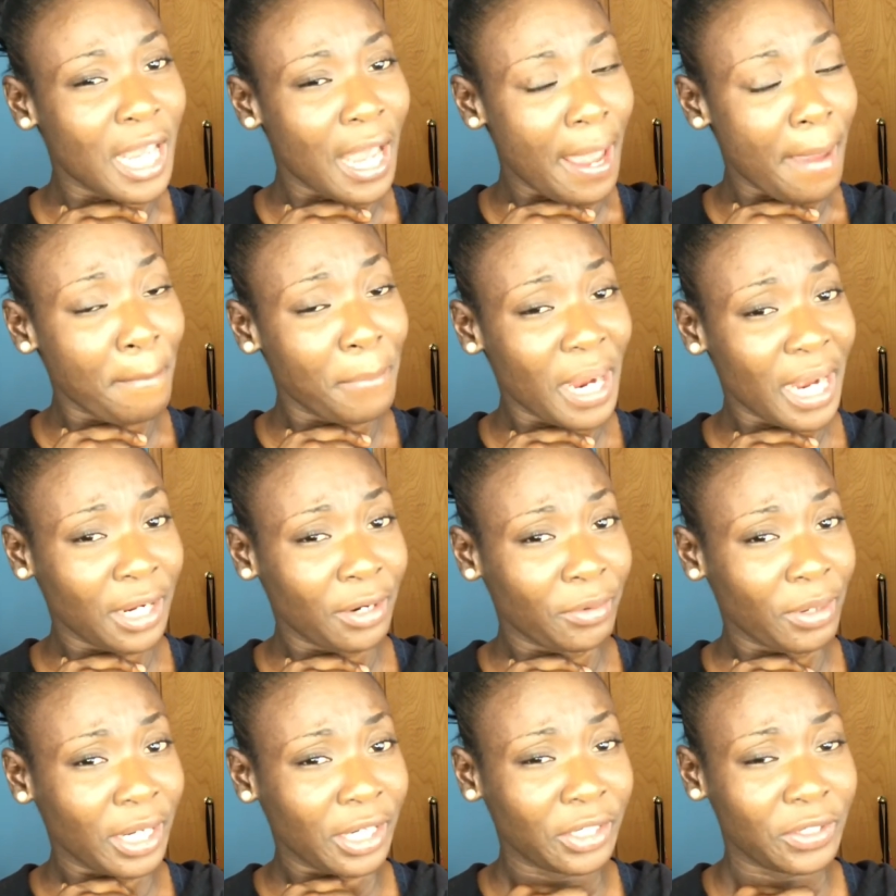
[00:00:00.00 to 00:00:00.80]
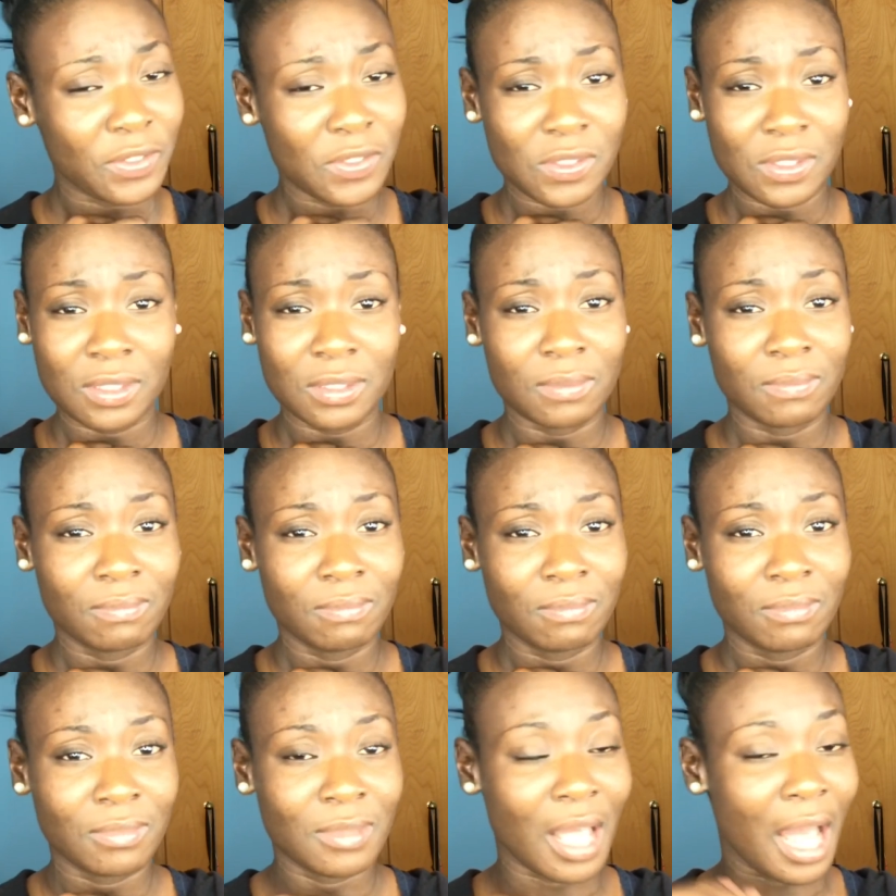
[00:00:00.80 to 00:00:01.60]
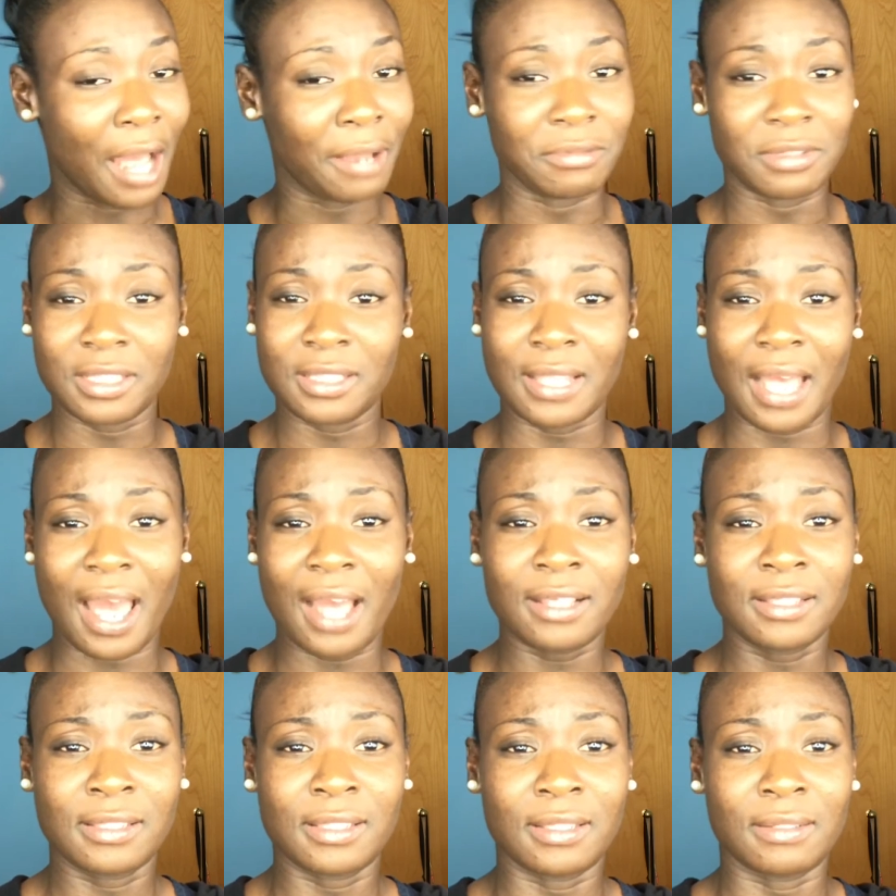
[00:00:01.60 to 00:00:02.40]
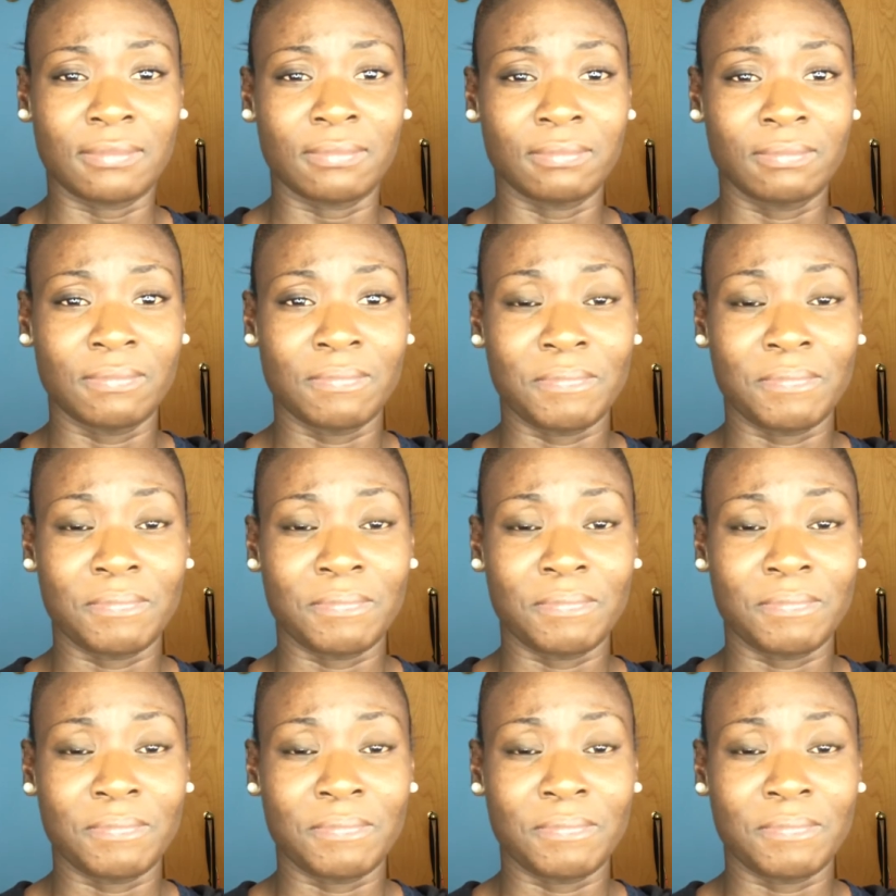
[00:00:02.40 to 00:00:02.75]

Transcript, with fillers: Empire Riders? I'm just asking.